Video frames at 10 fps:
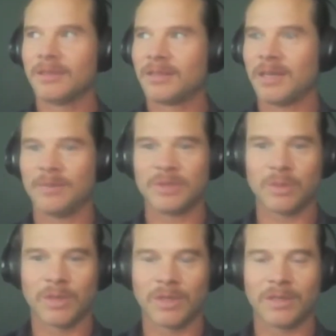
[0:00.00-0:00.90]
comes to
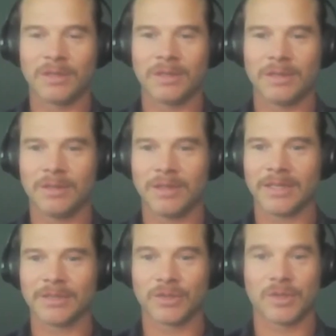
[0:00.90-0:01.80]
work
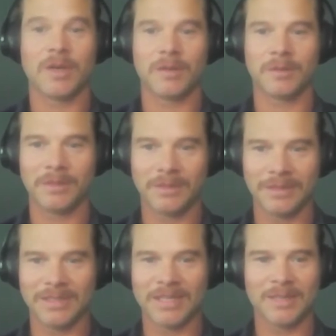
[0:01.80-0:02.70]
like a drone
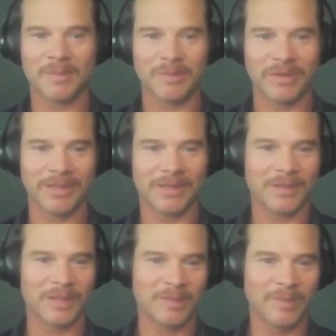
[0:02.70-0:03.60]
and doesn't bring a
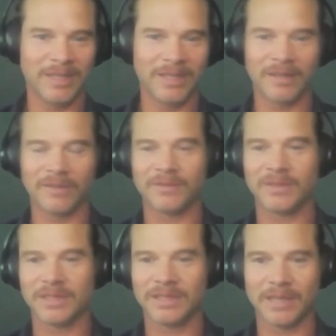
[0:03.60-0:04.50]
little bit of
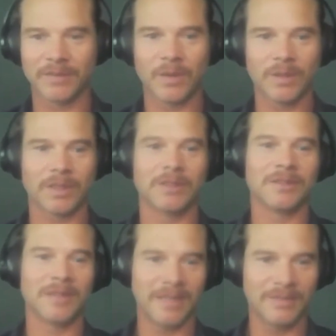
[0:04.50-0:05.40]
the stuff going on in
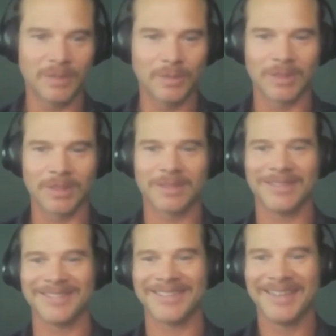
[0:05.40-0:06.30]
their life to work.
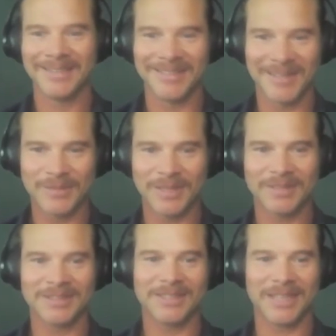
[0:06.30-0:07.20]
And you have to
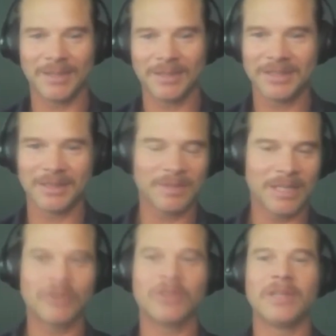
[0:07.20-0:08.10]
understand
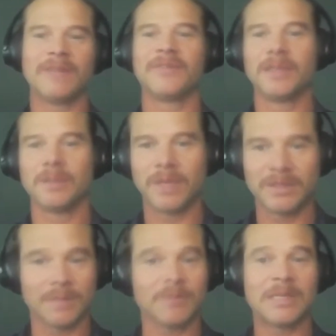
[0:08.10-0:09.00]
sometimes they're not feeling well,
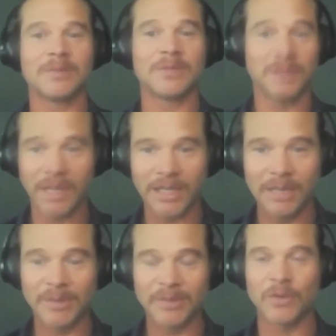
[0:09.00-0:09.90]
sometimes they're not going to
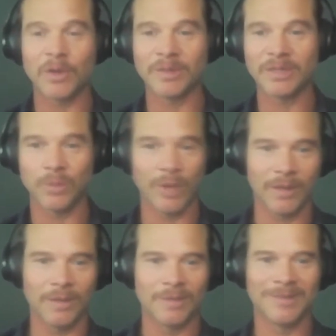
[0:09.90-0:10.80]
perform as
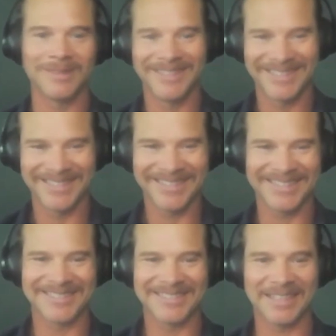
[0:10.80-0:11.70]
well
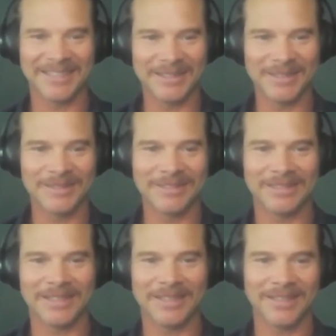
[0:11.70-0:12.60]
as they do. And
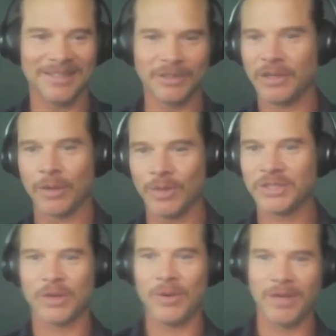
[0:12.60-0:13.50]
you're like,
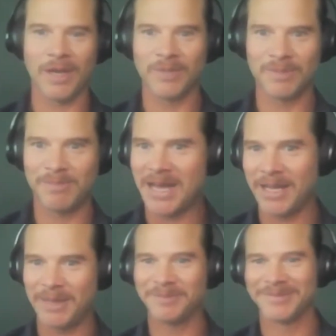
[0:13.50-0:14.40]
what's going on with
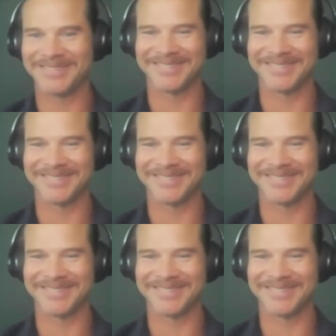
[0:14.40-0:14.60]
Bob?